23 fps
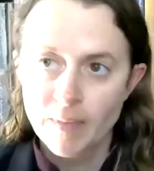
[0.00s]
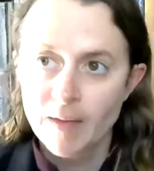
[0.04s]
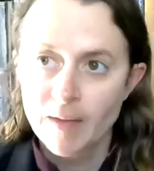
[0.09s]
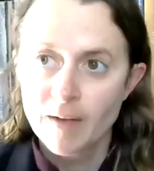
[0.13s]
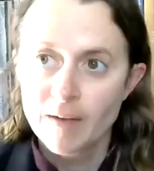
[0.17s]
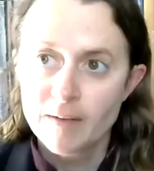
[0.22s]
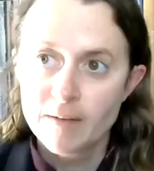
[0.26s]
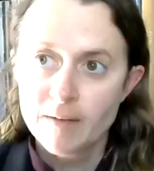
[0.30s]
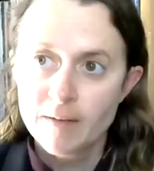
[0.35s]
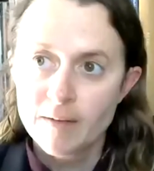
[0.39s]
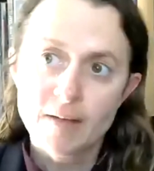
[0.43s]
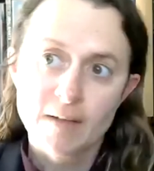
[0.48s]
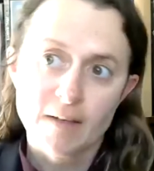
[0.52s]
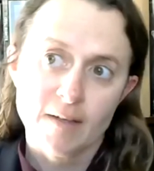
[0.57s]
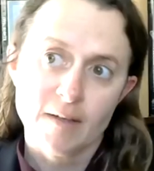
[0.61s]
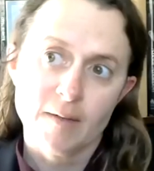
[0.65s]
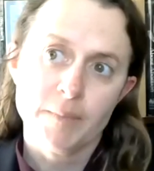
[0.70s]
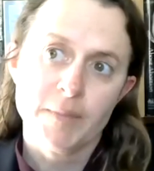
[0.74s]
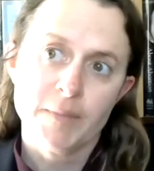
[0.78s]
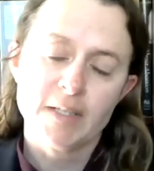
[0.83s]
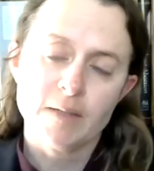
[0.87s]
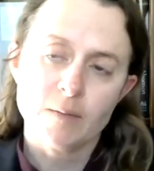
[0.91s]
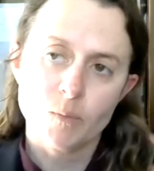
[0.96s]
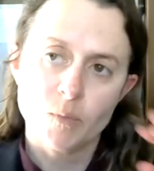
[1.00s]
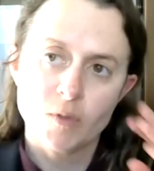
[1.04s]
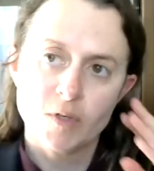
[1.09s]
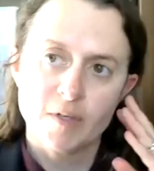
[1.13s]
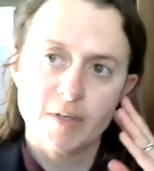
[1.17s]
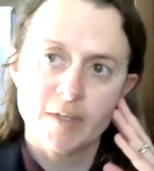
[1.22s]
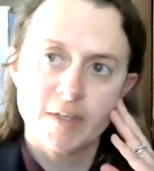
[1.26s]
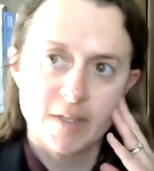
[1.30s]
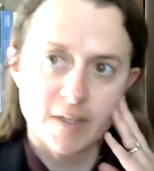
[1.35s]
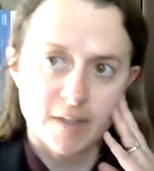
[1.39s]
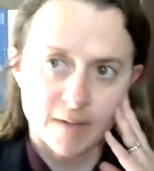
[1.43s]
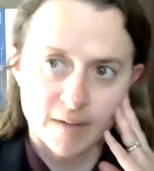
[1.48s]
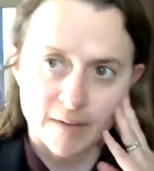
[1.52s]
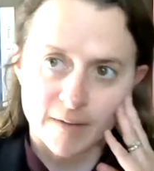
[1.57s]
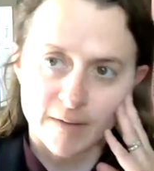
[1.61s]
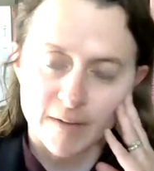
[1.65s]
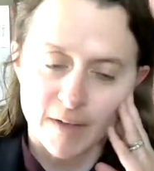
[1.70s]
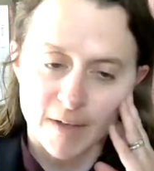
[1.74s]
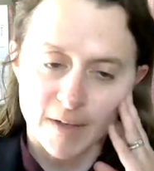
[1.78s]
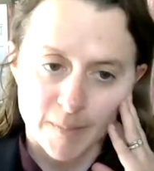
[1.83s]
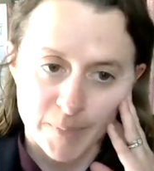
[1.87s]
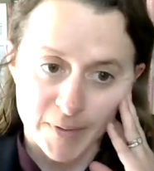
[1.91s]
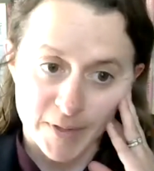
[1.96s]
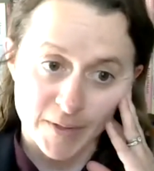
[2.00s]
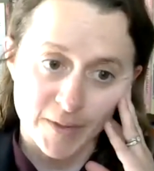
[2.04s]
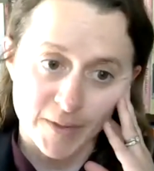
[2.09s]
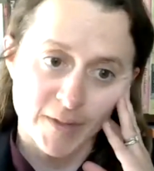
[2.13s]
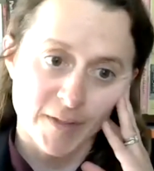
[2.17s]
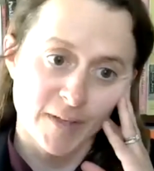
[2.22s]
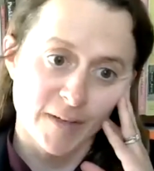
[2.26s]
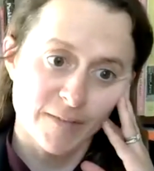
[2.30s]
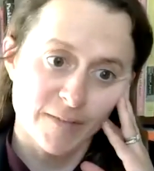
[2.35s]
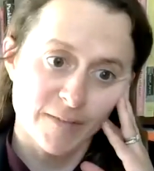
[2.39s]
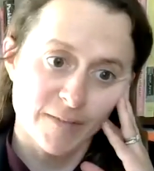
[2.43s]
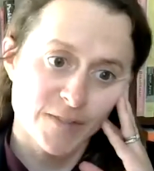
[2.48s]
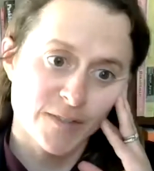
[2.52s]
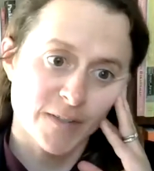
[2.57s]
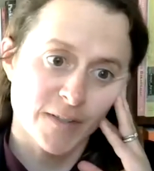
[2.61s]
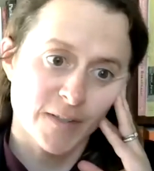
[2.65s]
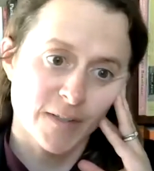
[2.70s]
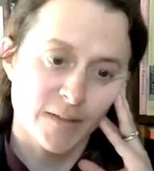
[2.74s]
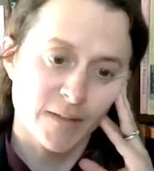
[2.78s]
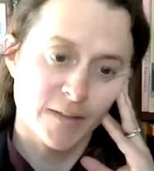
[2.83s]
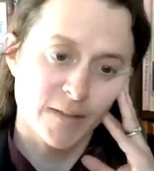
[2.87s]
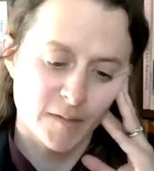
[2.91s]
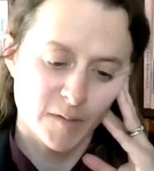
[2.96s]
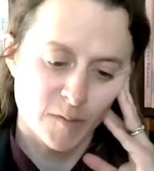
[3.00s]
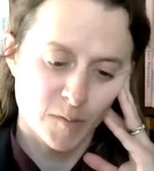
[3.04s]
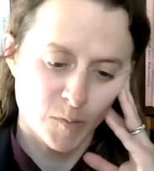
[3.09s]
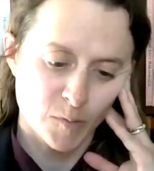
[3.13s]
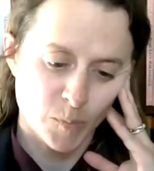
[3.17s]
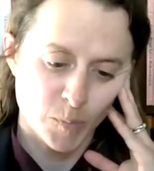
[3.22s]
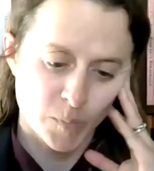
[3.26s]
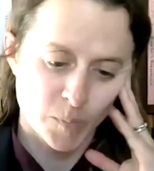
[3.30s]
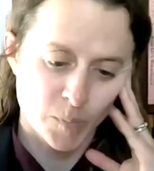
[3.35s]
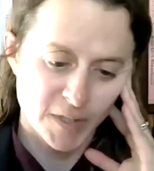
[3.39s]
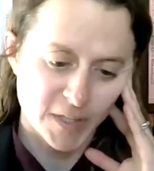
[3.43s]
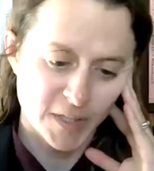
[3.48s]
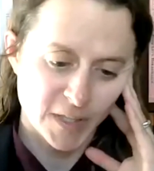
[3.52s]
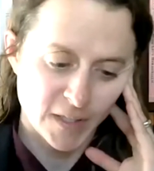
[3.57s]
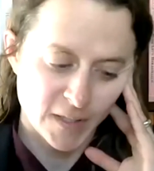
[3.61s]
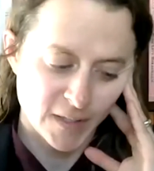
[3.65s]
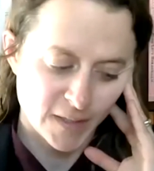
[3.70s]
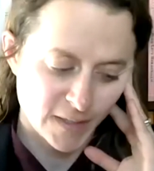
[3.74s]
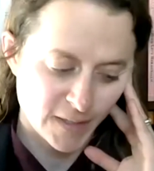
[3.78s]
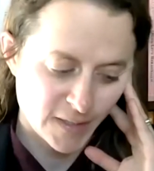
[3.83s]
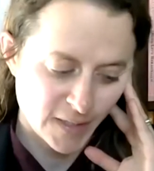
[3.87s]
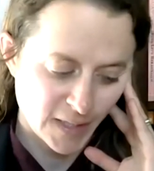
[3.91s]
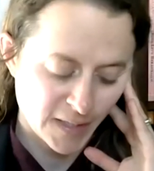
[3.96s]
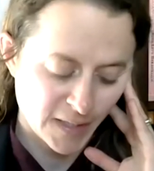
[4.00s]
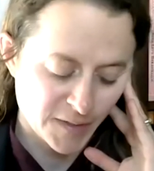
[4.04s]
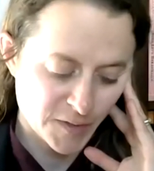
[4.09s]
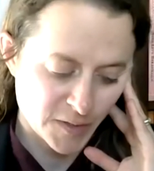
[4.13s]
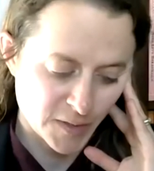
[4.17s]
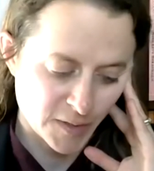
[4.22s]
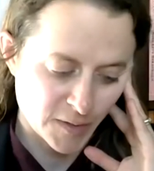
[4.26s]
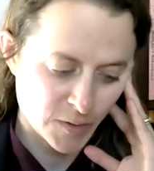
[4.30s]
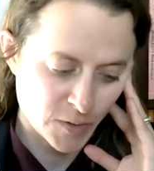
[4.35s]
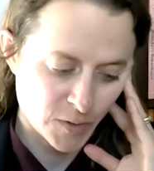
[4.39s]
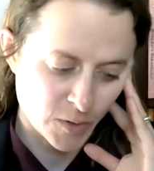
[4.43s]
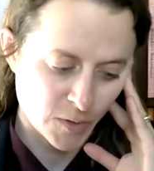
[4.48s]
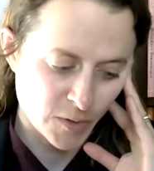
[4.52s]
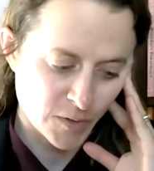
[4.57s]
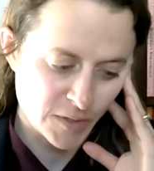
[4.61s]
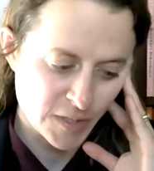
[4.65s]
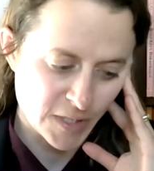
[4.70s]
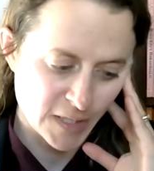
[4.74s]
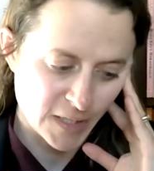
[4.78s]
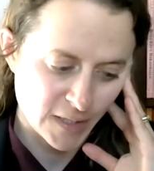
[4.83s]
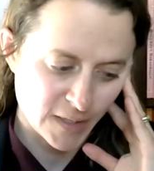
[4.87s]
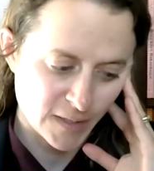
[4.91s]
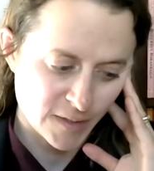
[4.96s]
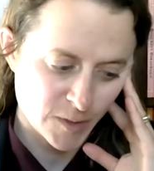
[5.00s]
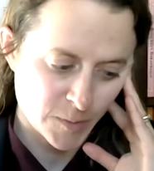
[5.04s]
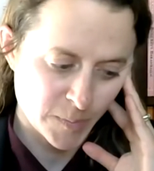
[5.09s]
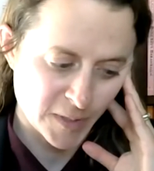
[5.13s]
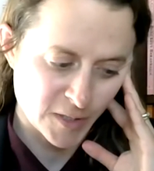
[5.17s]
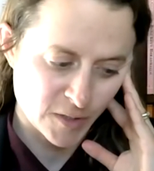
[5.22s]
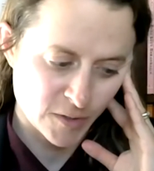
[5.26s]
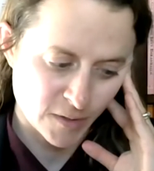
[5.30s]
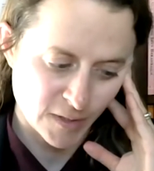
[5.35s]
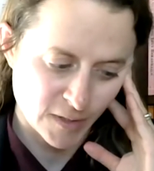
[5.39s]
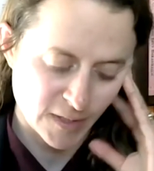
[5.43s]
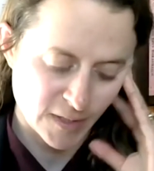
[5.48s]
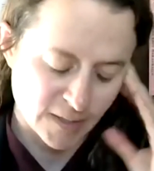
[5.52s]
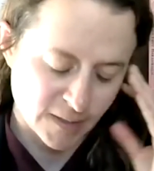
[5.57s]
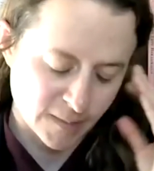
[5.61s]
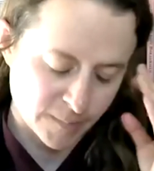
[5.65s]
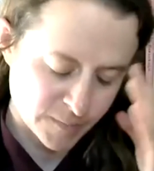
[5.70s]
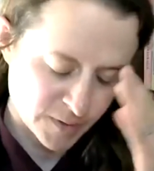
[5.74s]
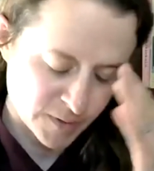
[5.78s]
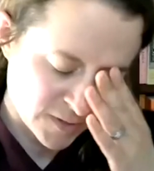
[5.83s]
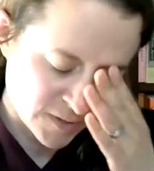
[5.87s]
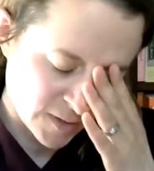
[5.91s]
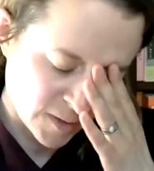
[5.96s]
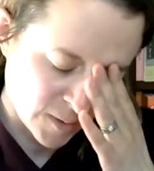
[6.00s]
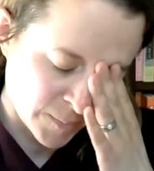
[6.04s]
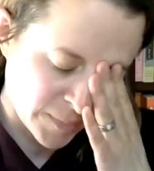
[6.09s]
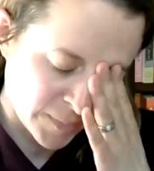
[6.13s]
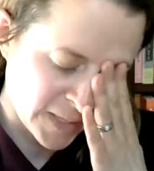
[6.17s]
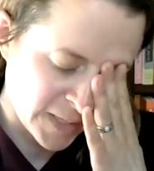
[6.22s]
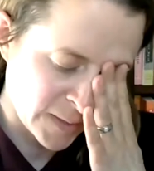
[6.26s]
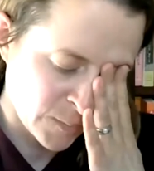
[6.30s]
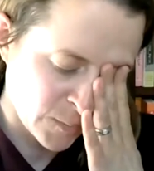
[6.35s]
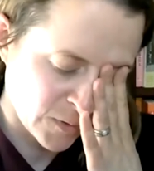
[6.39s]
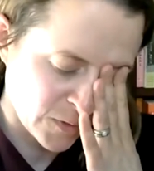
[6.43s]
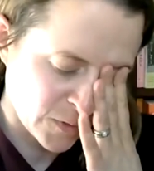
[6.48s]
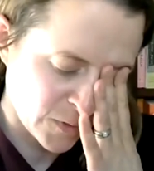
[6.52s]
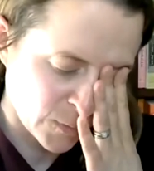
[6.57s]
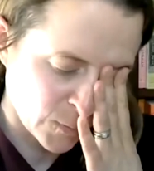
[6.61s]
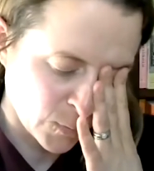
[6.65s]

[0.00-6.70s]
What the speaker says: Yeah, I mean, we're in a period, obviously, of pretty intense uncertainty, especially I'll begin with the